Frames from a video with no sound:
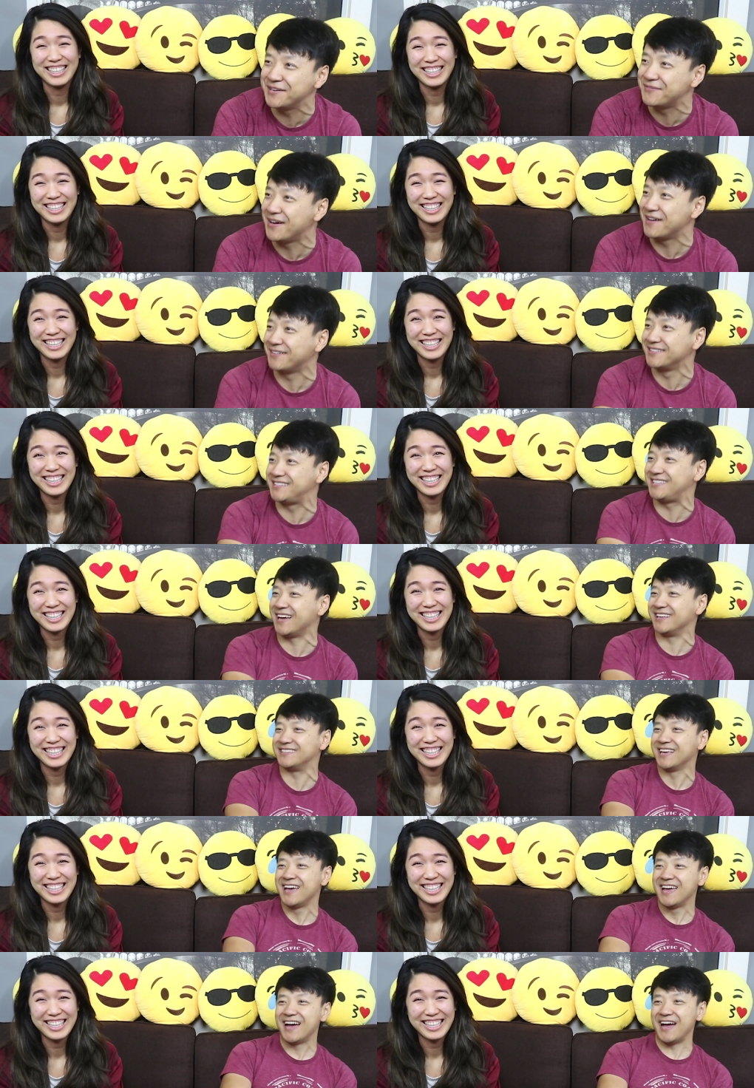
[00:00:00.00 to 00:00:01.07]
Speaker 1: do my own stunts.
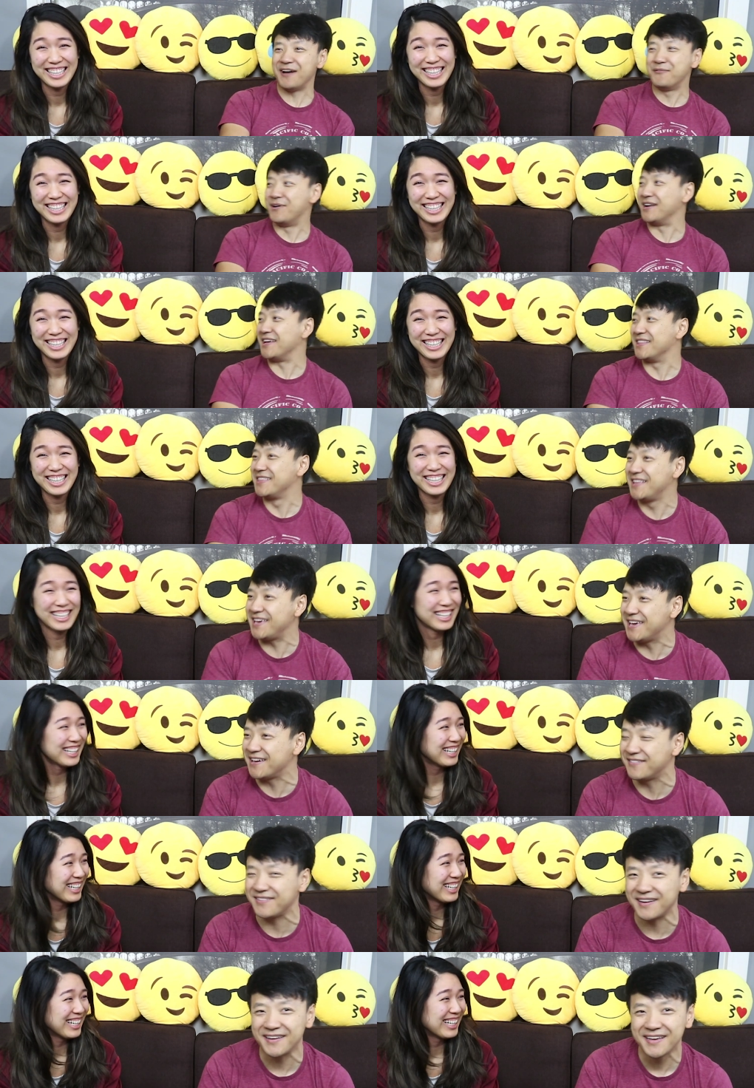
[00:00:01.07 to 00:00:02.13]
I want to
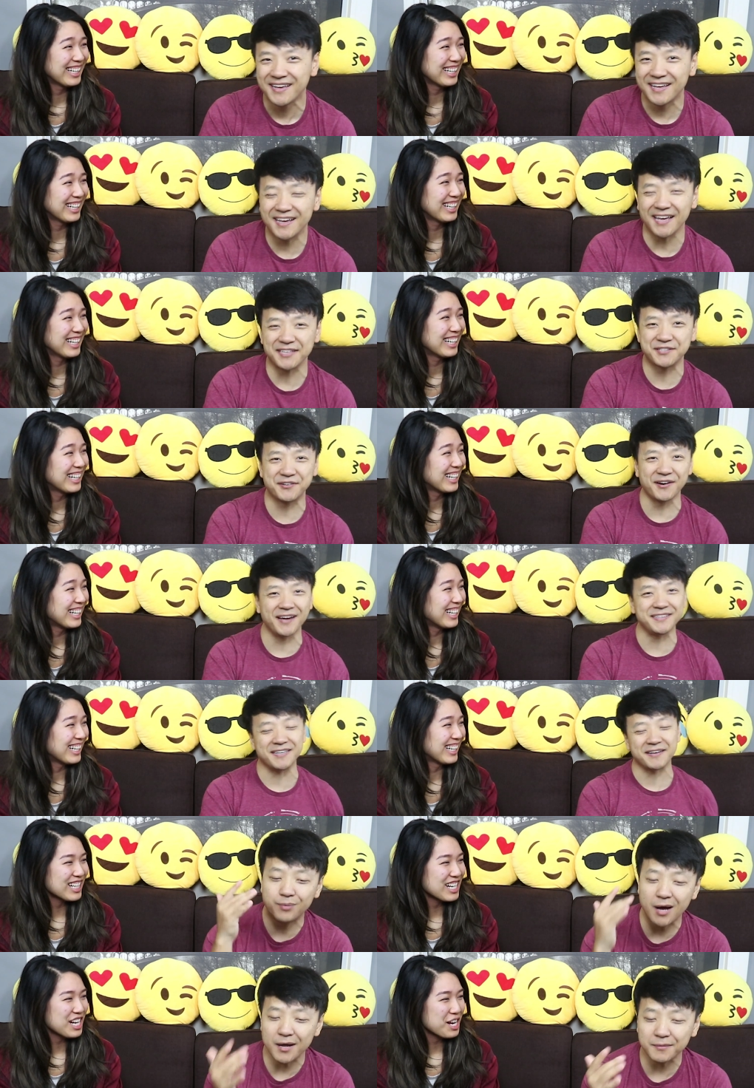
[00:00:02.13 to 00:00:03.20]
live. That guy's crazy.
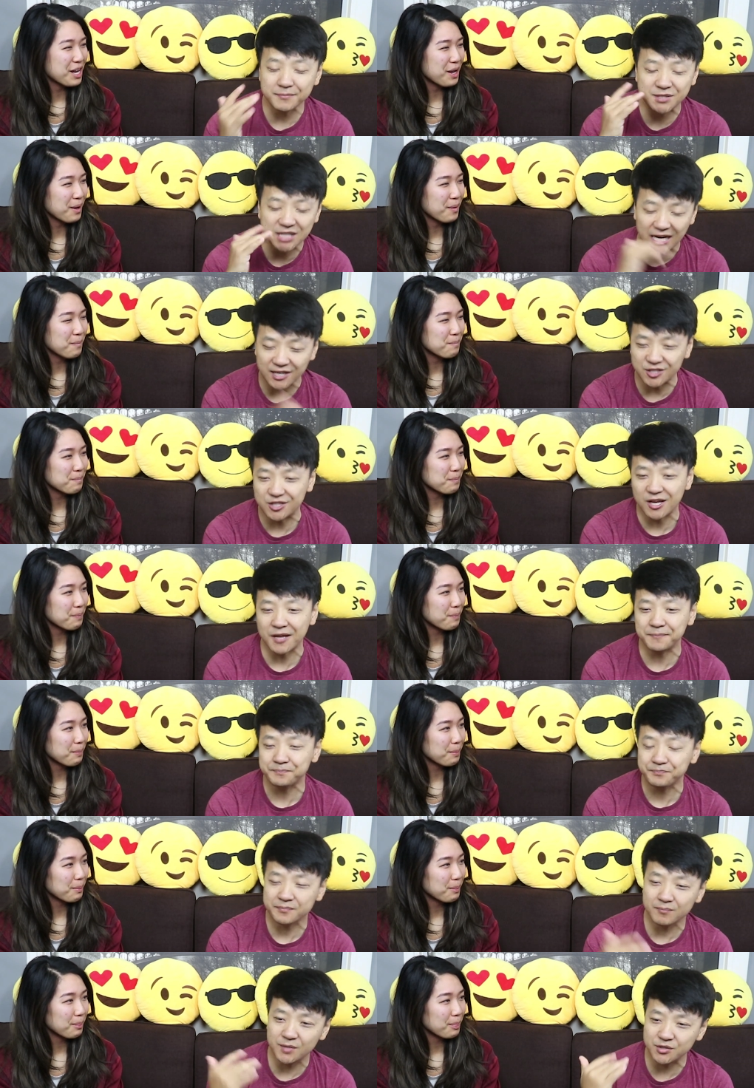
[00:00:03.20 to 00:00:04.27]
But Jackie
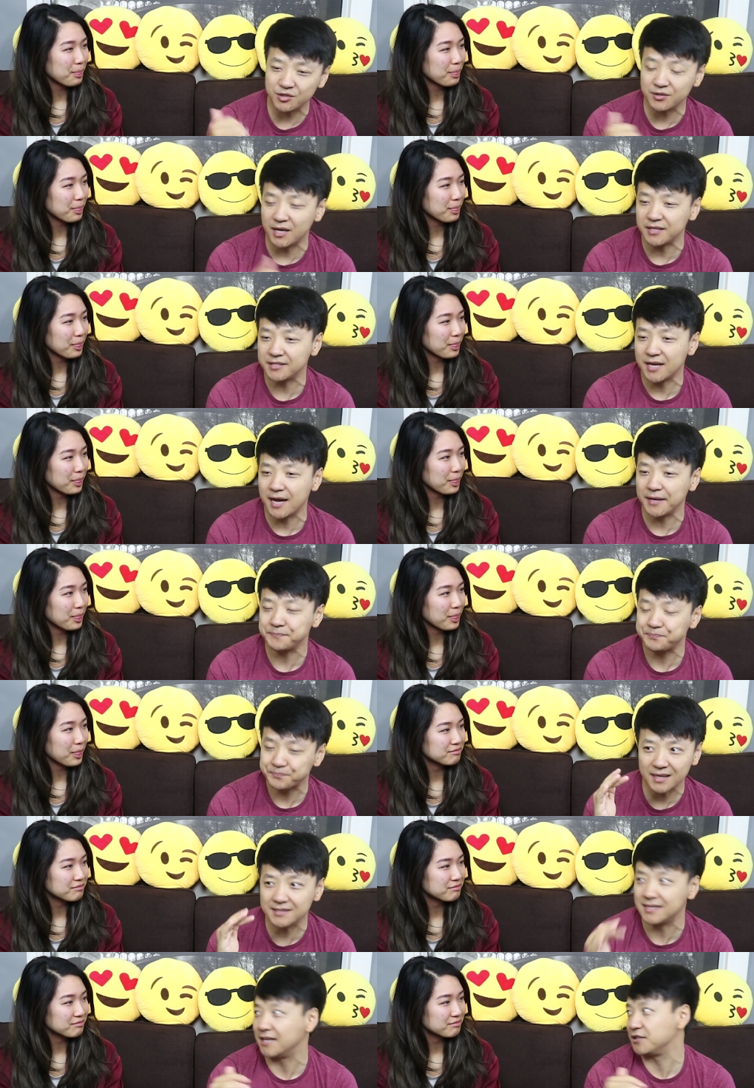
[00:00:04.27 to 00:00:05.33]
Chan, Mr. Nice Guy,
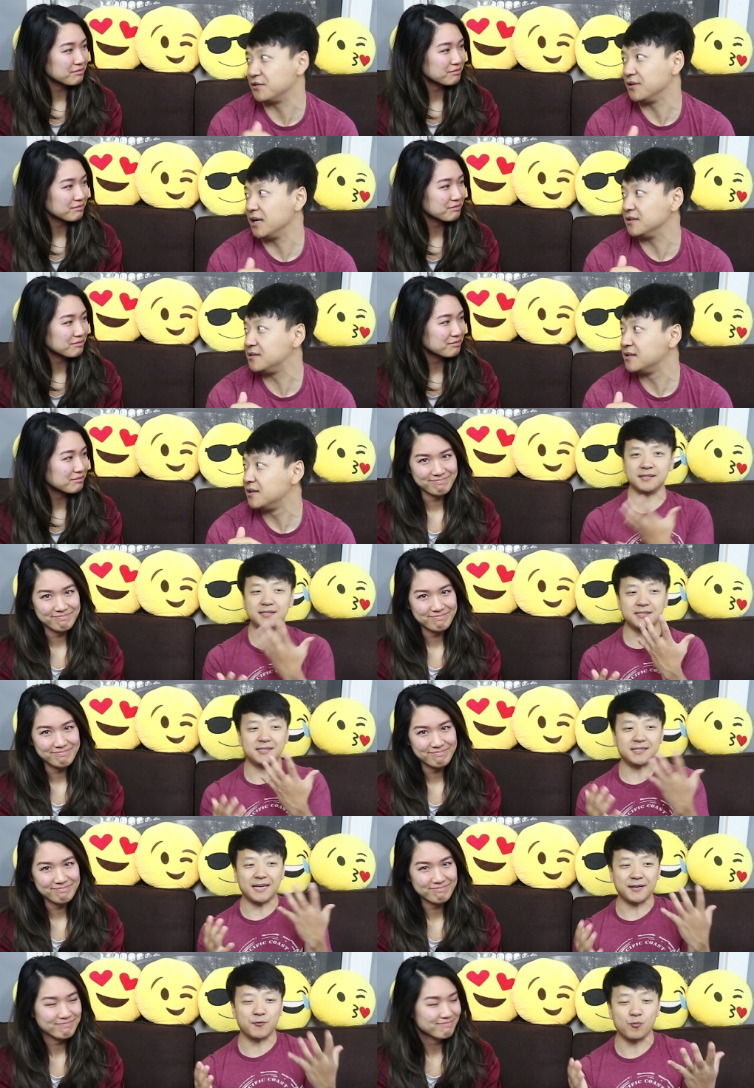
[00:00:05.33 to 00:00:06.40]
is not so nice. This
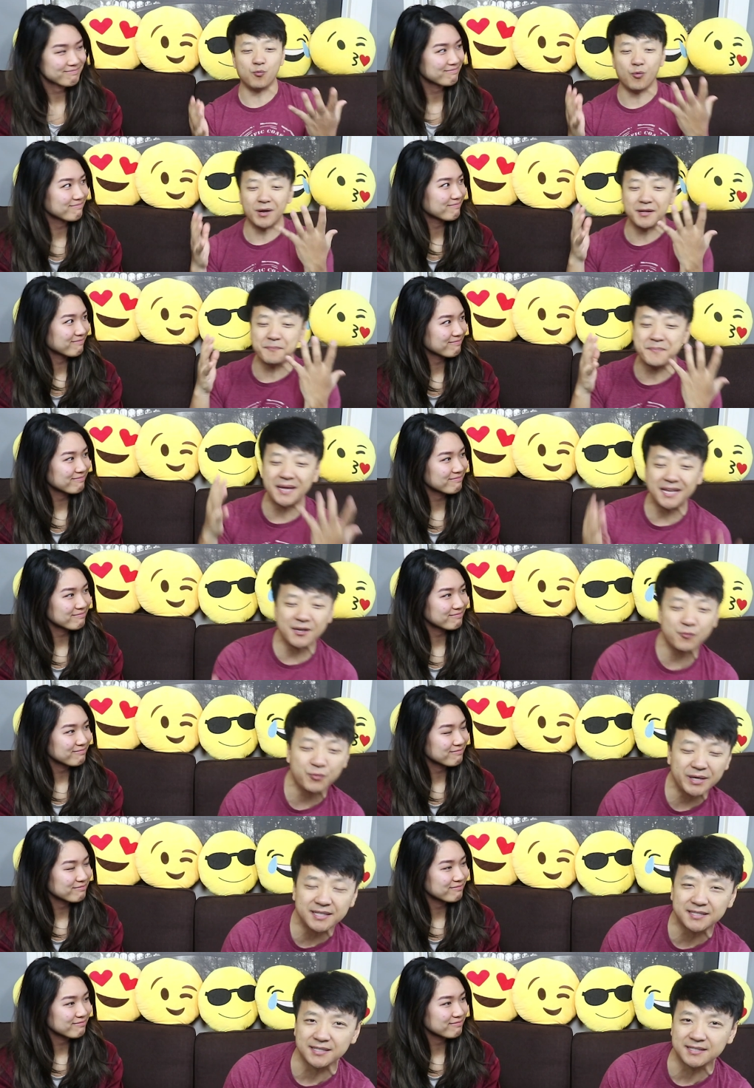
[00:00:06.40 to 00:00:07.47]
is like one of many
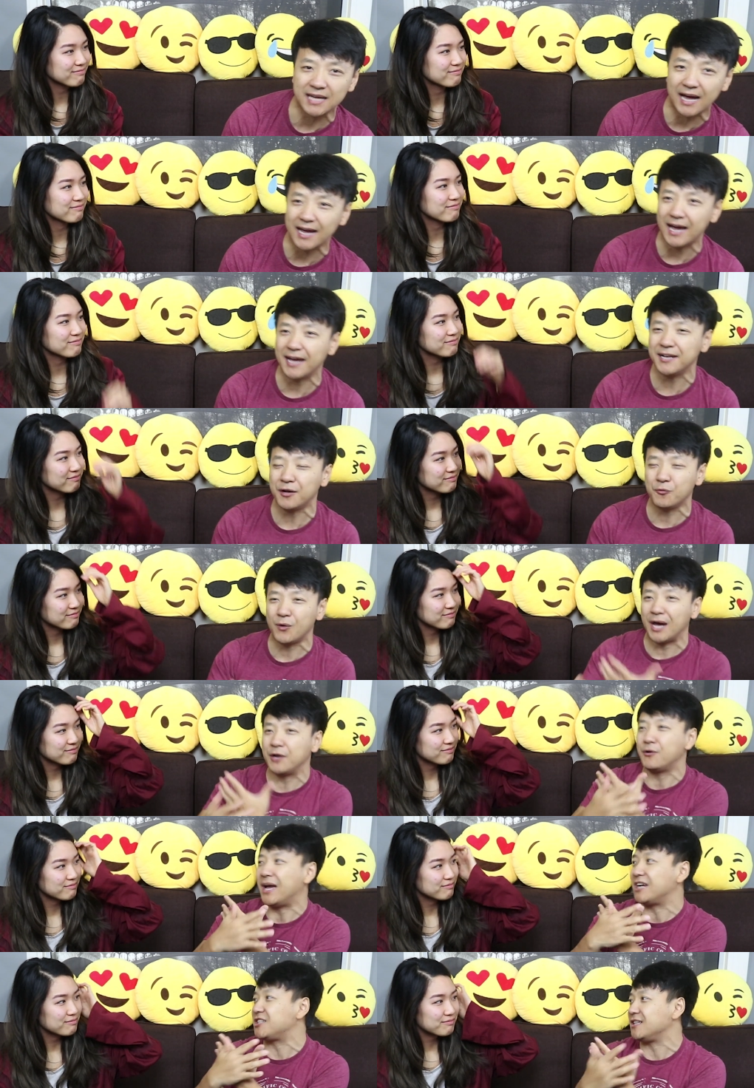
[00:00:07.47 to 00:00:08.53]
reasons I, I don't. I
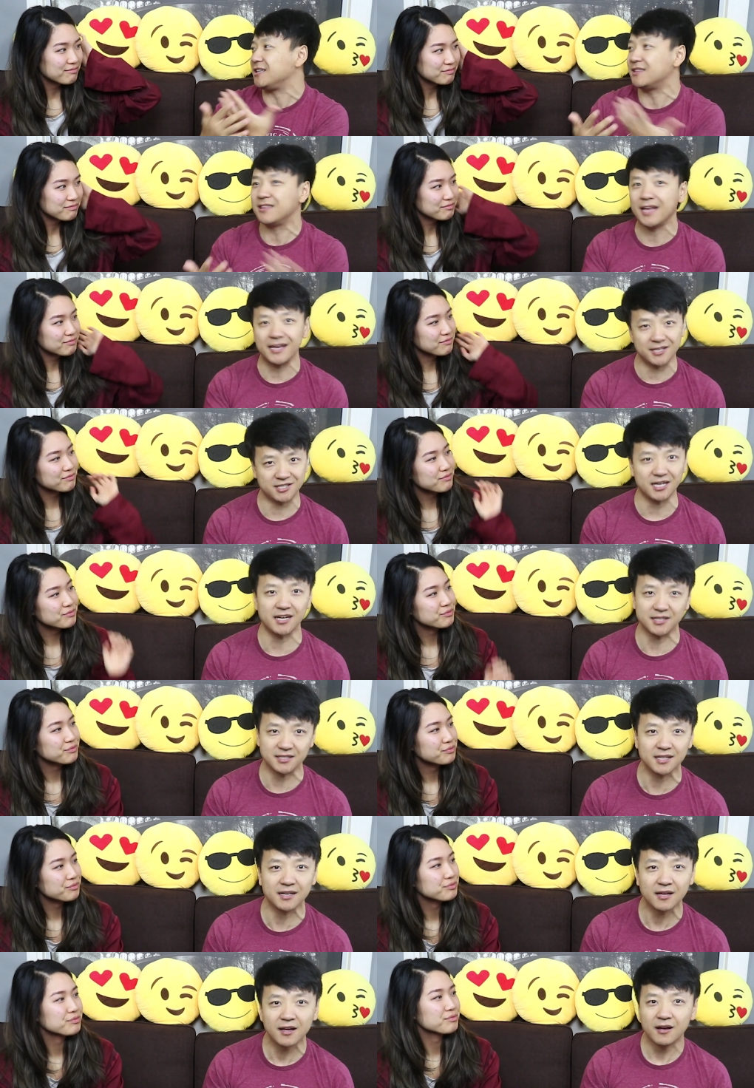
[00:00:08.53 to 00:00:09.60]
don't actually like Jackie
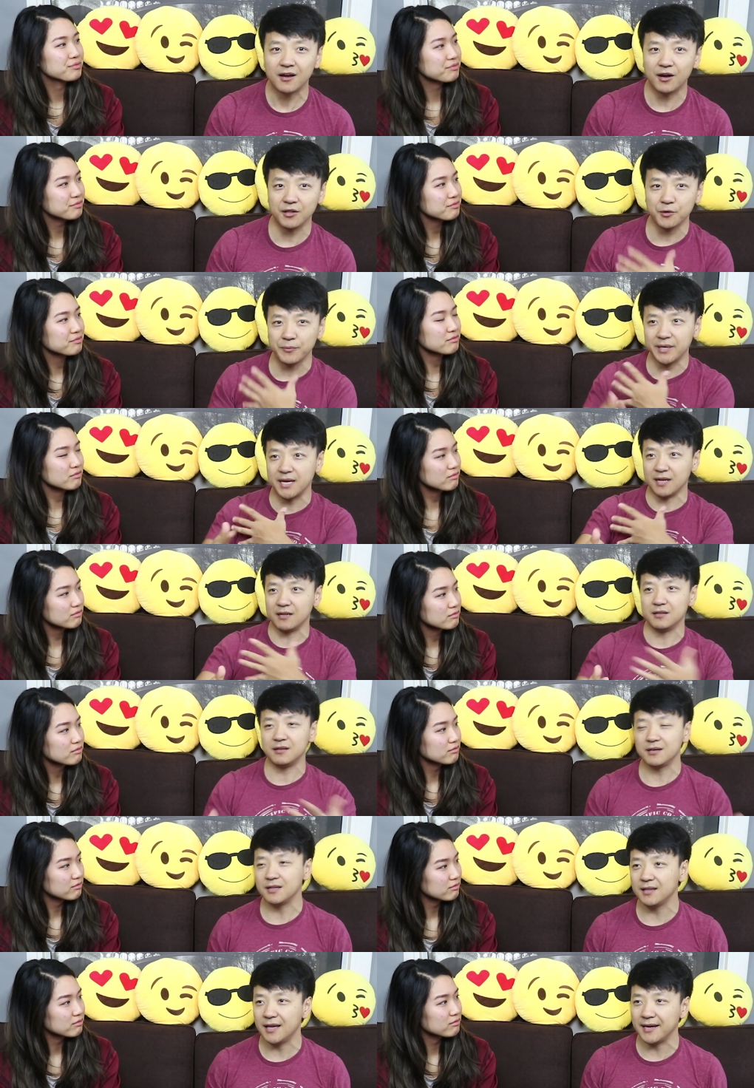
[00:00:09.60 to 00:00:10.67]
Chan. Although we kind of
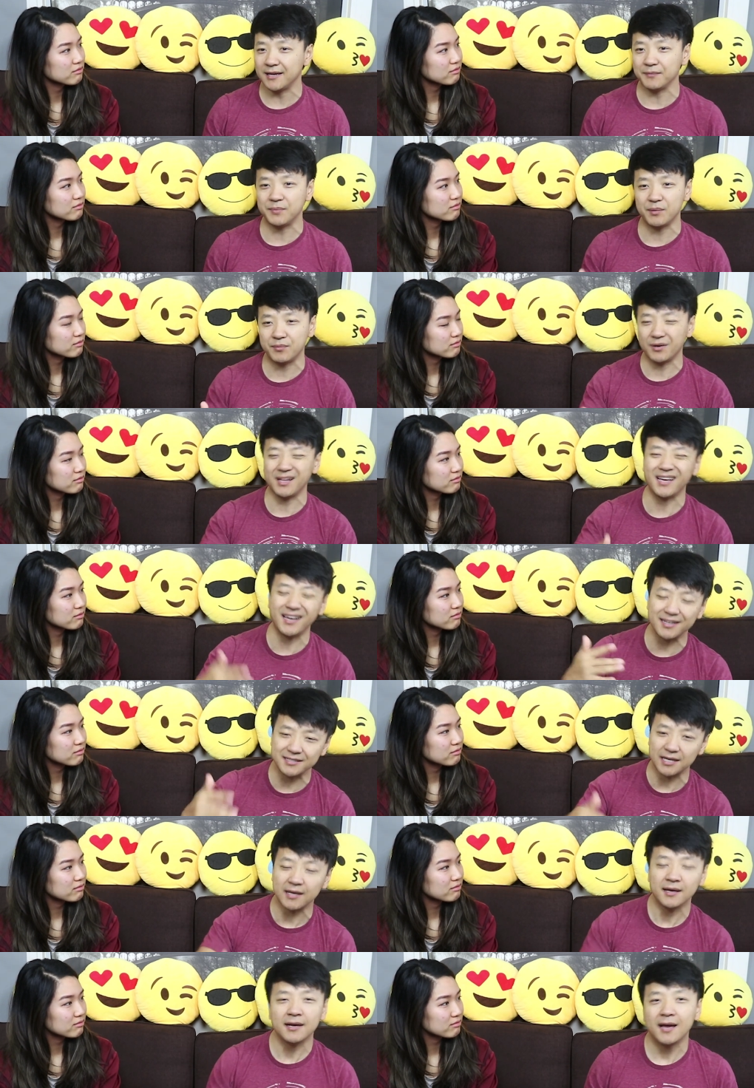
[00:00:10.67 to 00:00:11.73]
look alike, and people are like, hey,